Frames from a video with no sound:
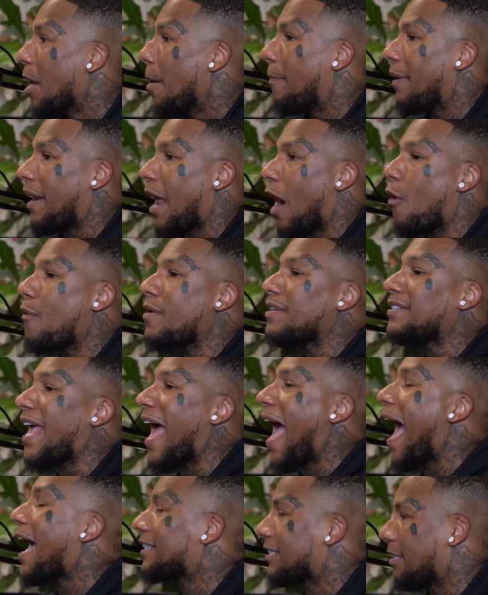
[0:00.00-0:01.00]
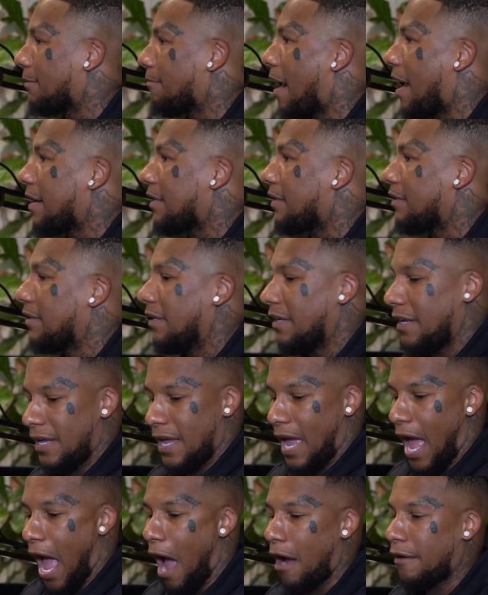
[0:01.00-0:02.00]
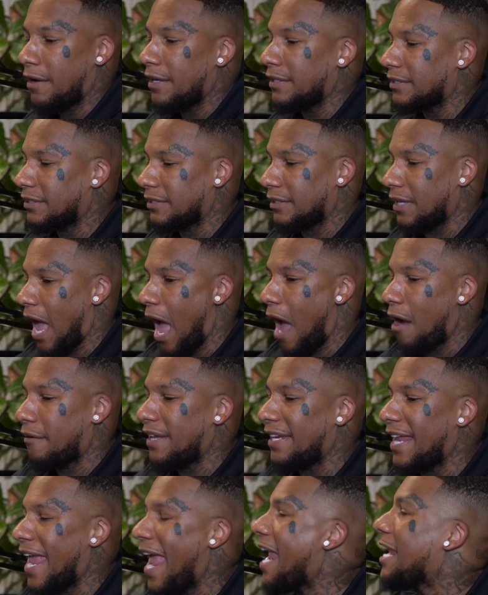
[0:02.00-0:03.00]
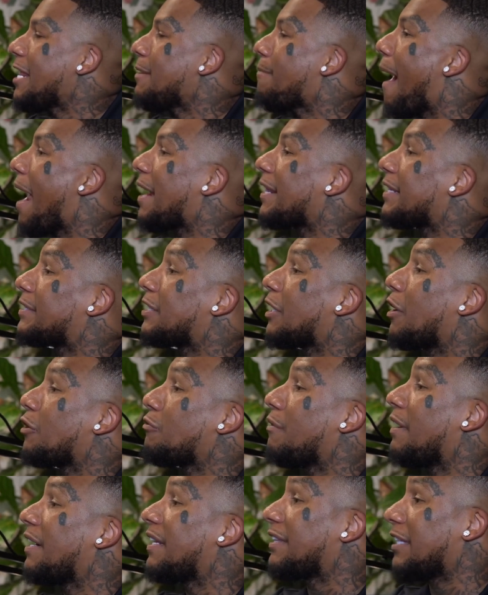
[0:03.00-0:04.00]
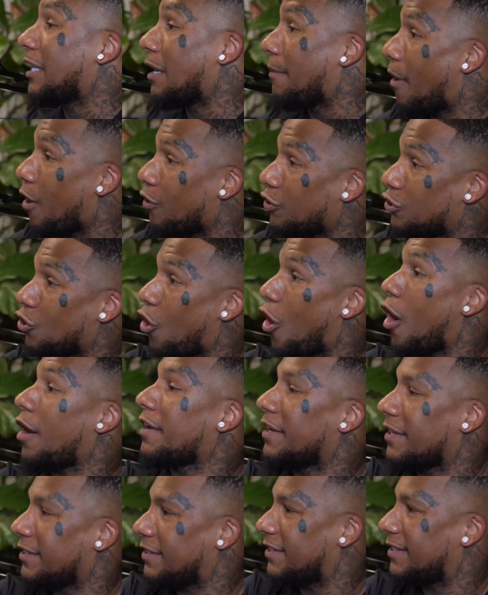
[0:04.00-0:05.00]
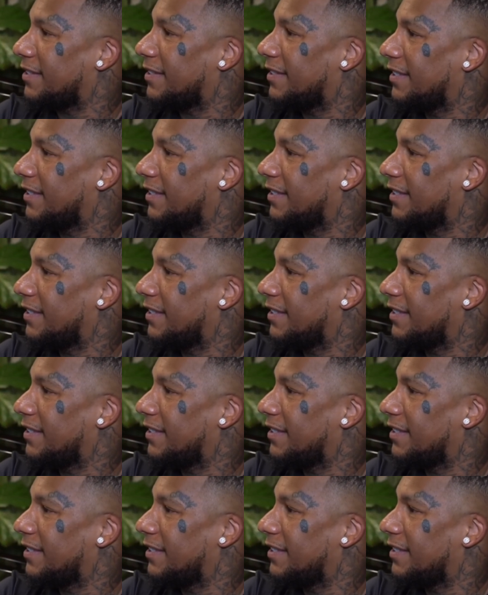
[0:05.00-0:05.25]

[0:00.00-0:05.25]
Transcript: But I always ask somebody, how could anybody tell you anything about darkness